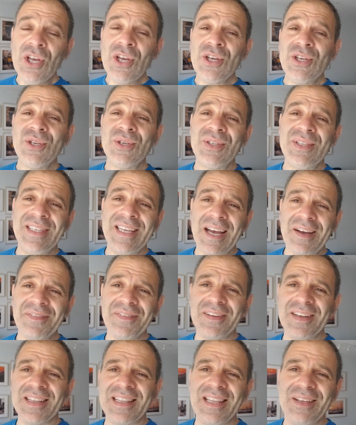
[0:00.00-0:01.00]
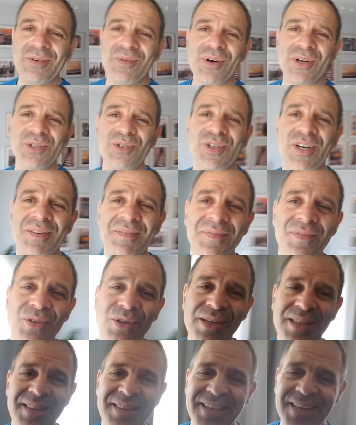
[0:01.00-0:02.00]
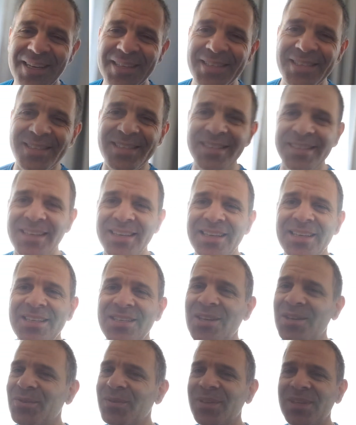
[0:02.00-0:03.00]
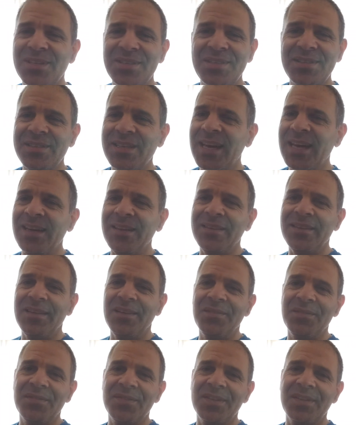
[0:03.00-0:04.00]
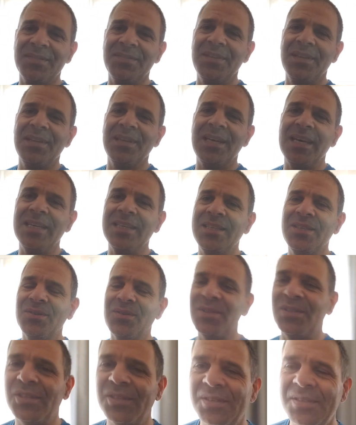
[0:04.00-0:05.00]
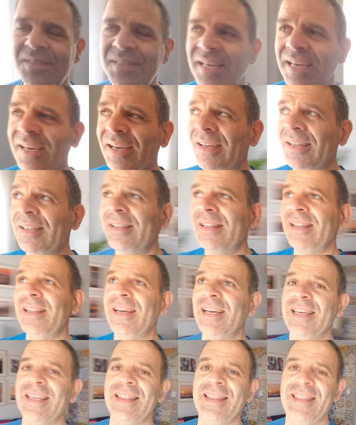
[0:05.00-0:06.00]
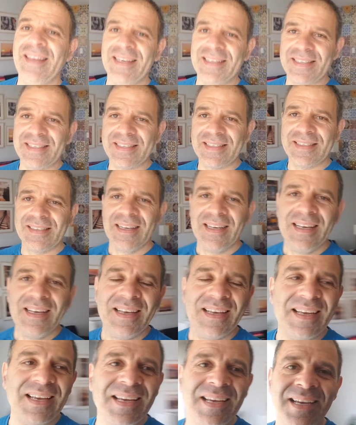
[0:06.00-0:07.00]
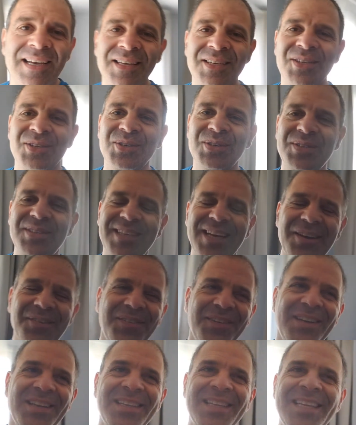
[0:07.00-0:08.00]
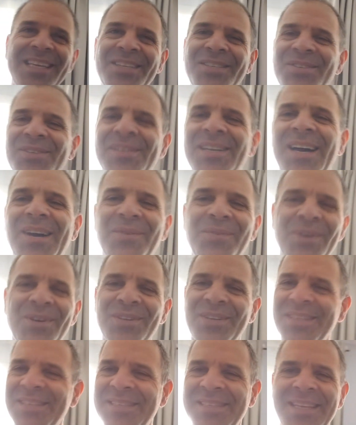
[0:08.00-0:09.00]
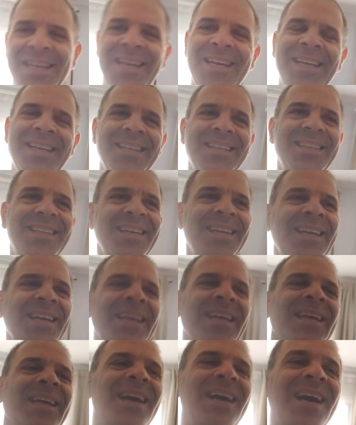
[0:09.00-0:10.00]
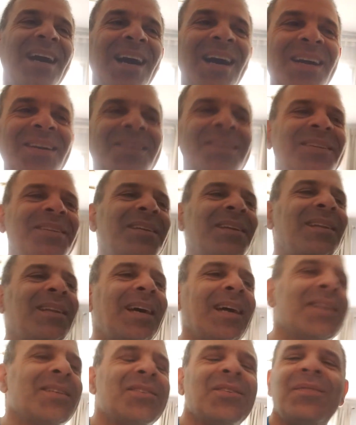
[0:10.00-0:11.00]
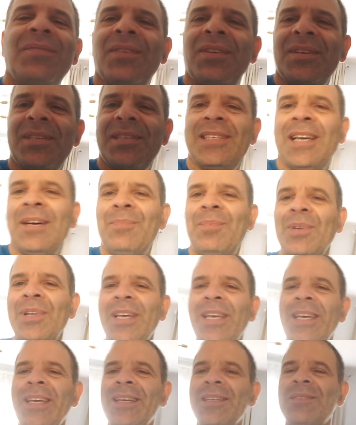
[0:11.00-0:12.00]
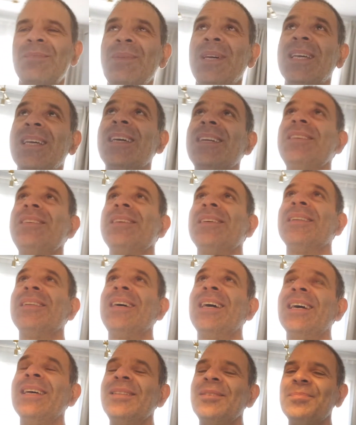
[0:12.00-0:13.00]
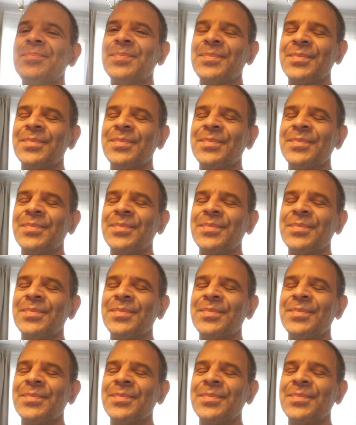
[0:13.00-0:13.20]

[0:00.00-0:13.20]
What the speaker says: You definitely want to avoid this. You don't want to stand in front of the light. You want to stand like this. And you definitely do not want to stand under the light. So for example, here's my kitchen light.